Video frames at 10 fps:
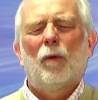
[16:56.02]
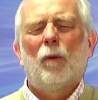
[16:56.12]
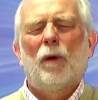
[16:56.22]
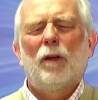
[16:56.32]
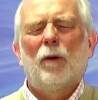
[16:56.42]

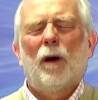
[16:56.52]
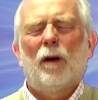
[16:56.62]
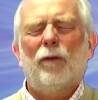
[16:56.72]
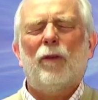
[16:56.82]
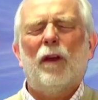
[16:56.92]
When you
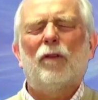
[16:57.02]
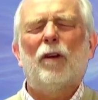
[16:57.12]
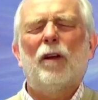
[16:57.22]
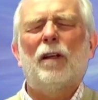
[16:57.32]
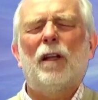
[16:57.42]
are
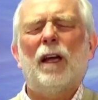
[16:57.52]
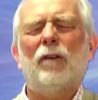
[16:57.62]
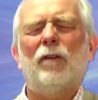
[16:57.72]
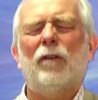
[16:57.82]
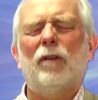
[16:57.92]
centered in
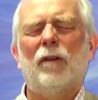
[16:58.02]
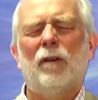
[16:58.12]
light,